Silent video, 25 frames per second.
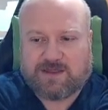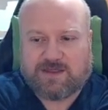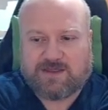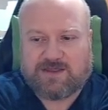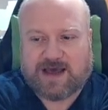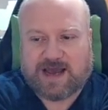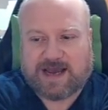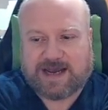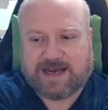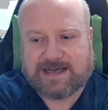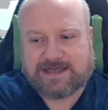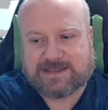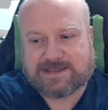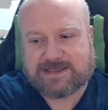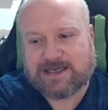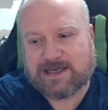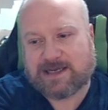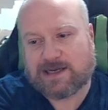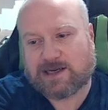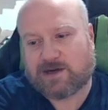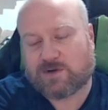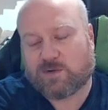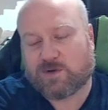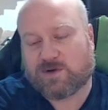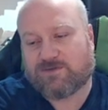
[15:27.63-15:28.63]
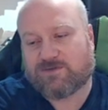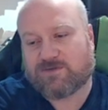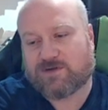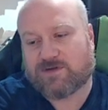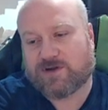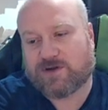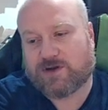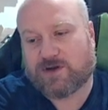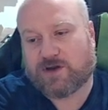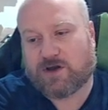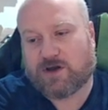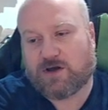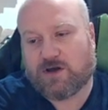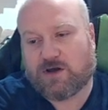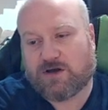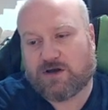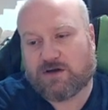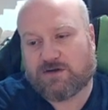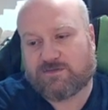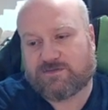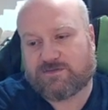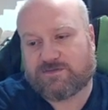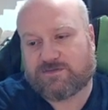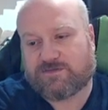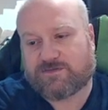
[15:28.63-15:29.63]
that is the equivalent
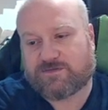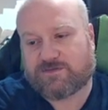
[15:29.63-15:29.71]
of